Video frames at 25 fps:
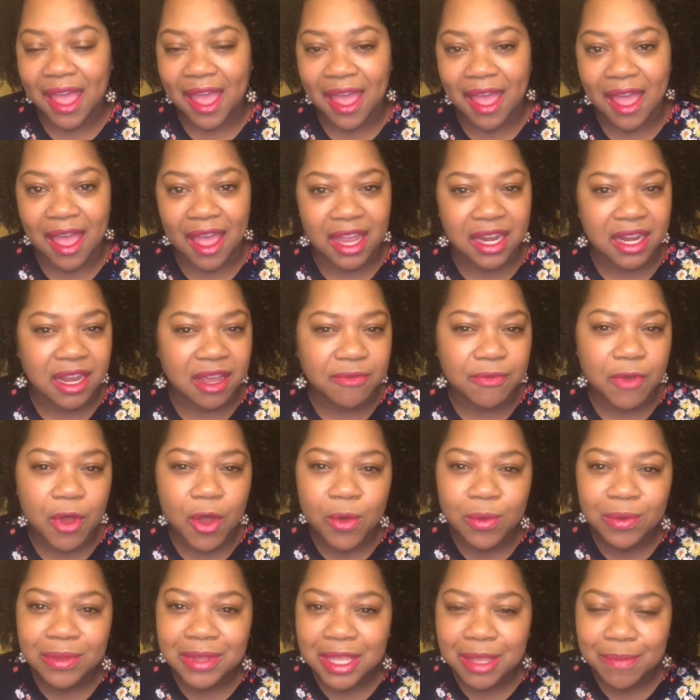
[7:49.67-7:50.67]
and I've
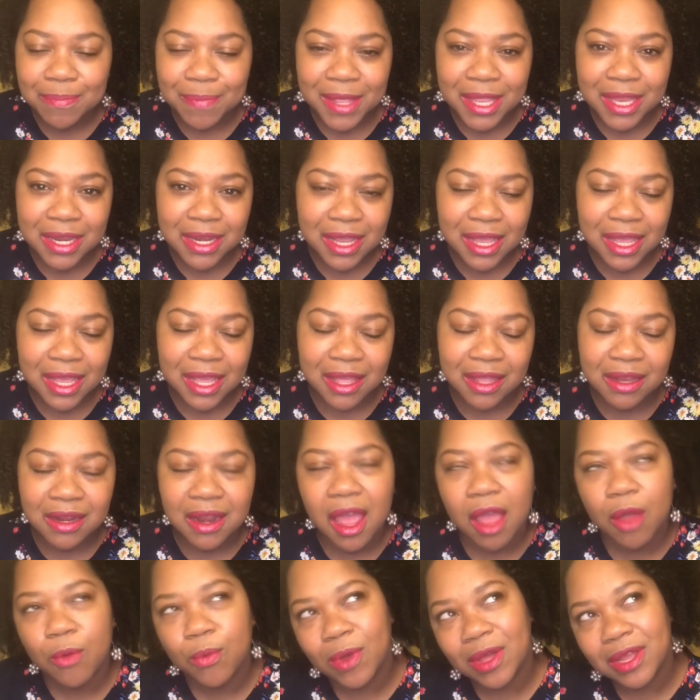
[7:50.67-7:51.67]
only been in,
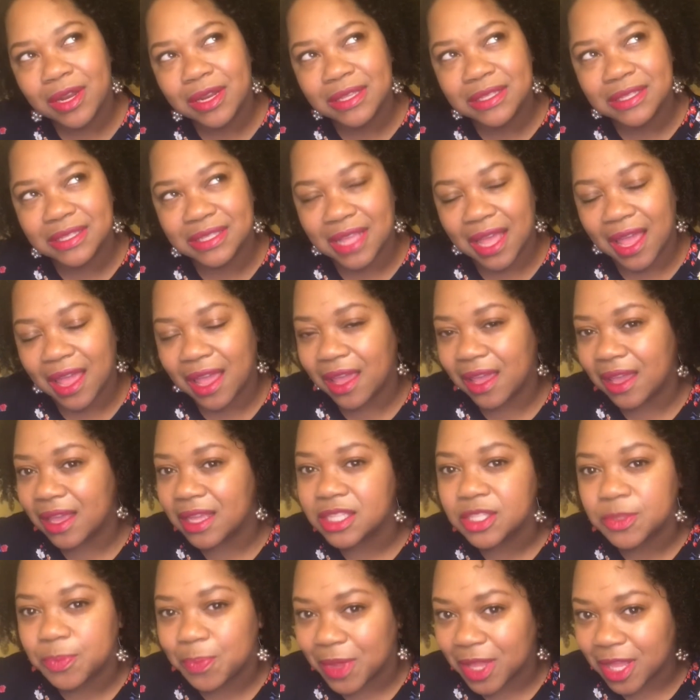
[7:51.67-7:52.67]
I want to say
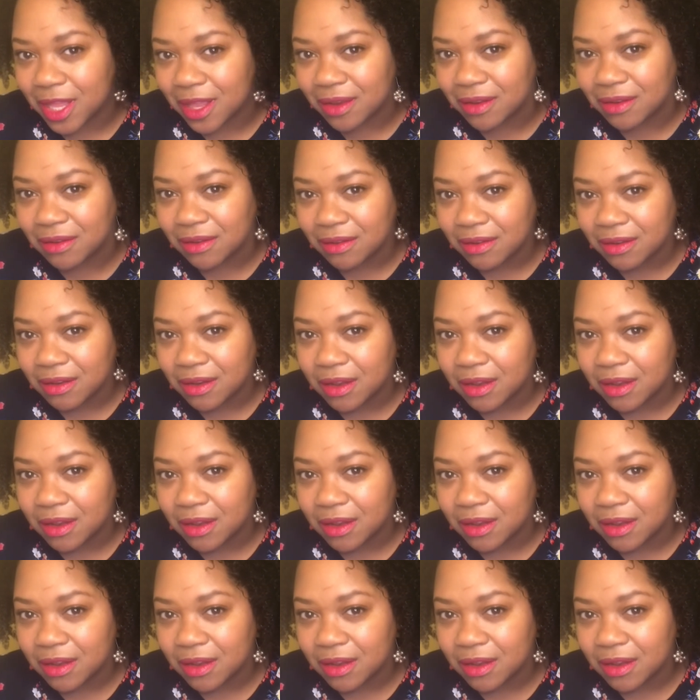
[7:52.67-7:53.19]
it's been